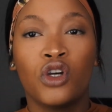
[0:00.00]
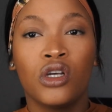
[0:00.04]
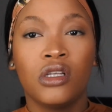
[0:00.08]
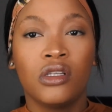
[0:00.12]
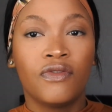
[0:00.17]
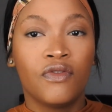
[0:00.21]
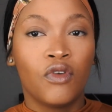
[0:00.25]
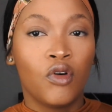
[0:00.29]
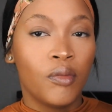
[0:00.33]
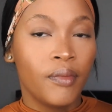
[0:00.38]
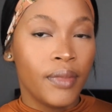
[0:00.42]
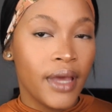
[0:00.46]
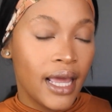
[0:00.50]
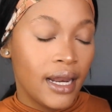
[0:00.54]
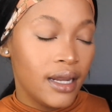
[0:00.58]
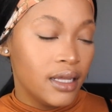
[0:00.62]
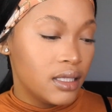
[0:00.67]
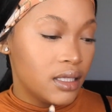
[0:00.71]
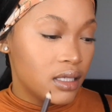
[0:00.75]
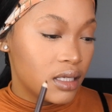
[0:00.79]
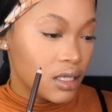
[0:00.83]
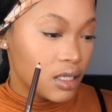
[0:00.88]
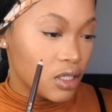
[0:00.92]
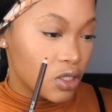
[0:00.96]
Transform
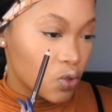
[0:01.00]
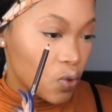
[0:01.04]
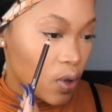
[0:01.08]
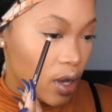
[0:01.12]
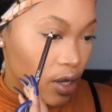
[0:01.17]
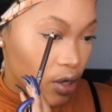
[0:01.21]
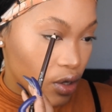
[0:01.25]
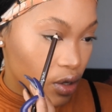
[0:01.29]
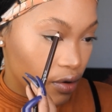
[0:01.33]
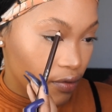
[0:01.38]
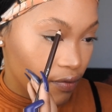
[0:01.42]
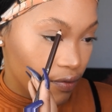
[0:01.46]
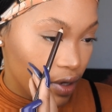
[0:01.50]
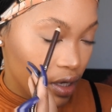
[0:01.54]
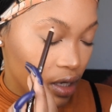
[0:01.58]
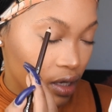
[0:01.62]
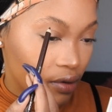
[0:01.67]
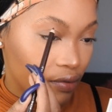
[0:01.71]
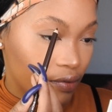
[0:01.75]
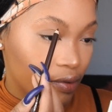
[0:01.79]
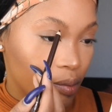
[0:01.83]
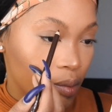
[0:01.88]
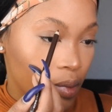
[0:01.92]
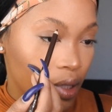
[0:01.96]
palette. It's quite convenient for